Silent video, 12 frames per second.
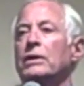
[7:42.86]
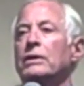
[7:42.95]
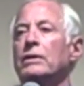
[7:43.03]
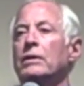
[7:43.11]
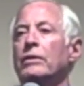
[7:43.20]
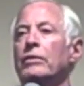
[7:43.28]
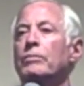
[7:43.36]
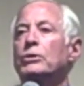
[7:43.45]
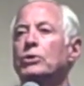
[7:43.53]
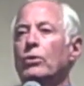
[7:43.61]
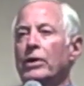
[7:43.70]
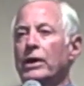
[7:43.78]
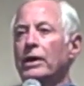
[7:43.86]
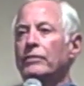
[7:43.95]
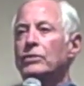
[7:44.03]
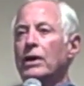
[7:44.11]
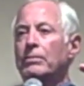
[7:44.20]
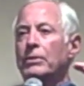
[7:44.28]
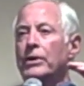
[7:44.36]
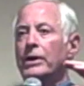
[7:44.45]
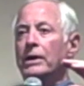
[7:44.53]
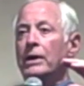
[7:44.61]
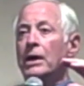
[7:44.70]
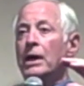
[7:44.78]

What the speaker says: that the majority have stopped learning.